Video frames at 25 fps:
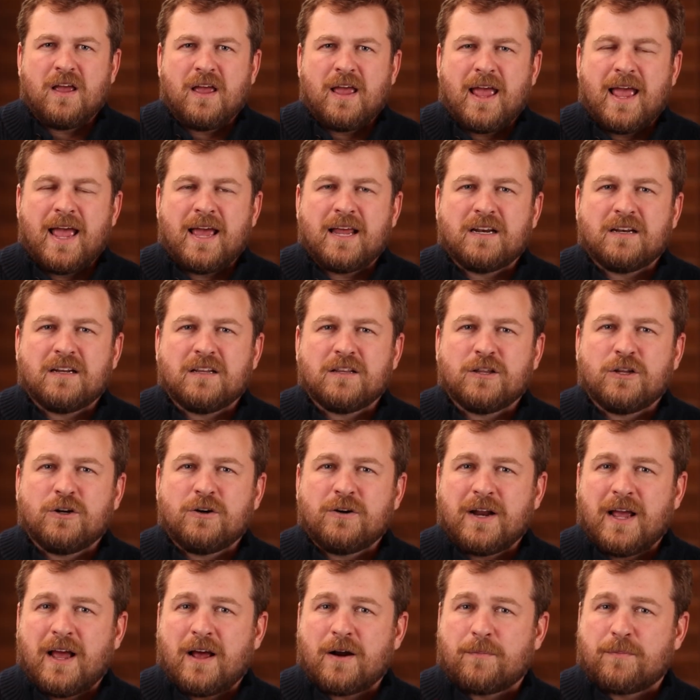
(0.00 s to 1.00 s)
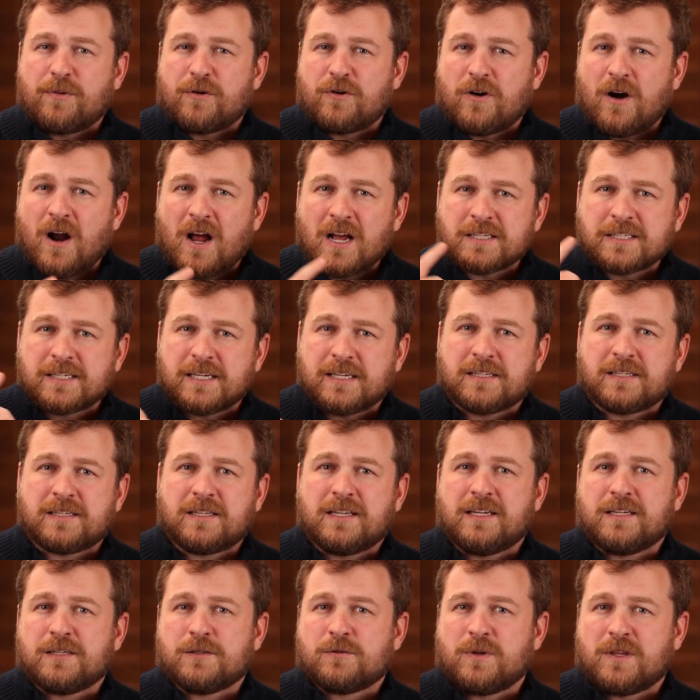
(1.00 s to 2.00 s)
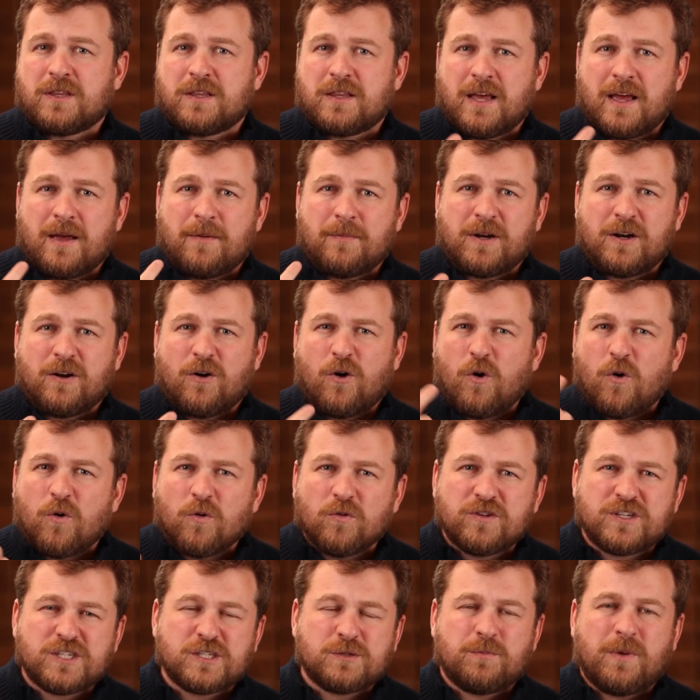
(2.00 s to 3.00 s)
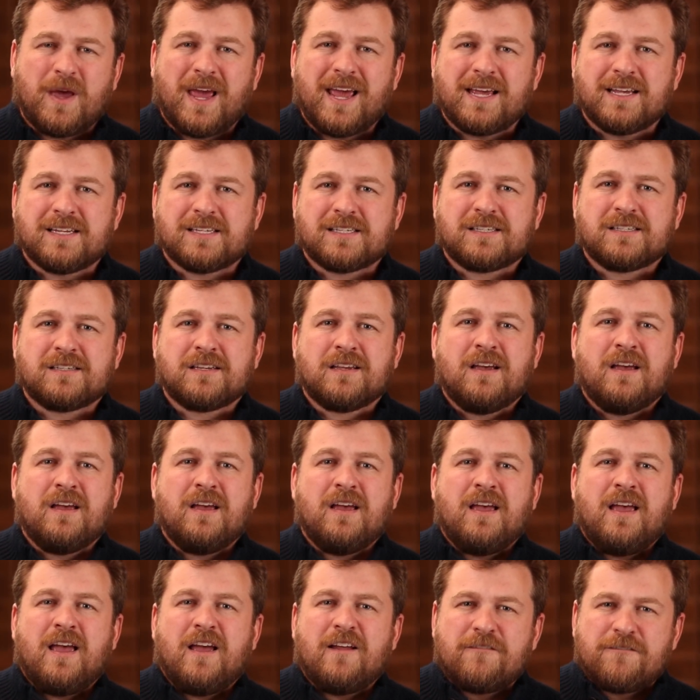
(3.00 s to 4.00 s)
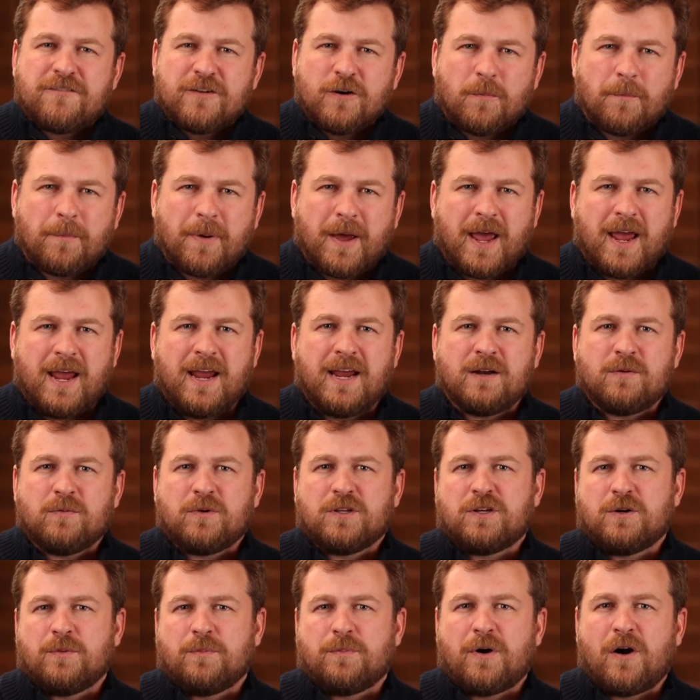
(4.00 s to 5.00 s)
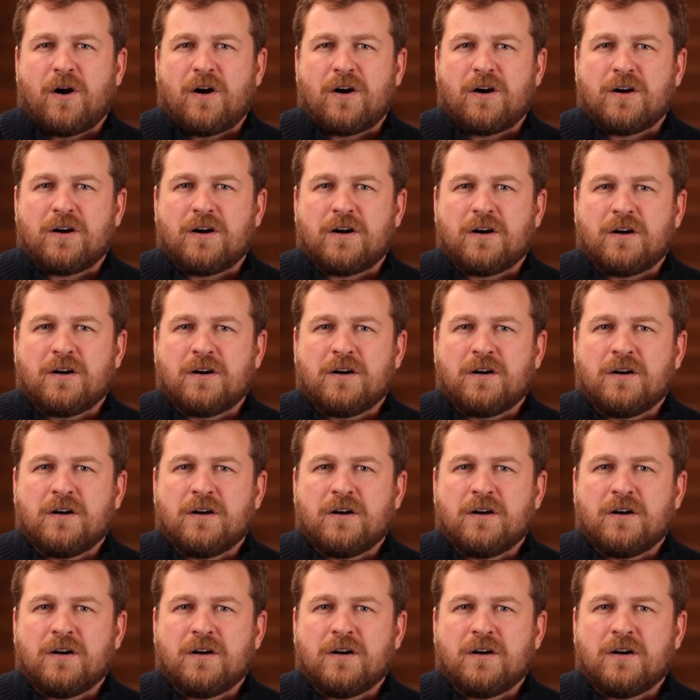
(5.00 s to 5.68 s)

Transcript: And learn how to process things with them and hold space and feel pain with your partner.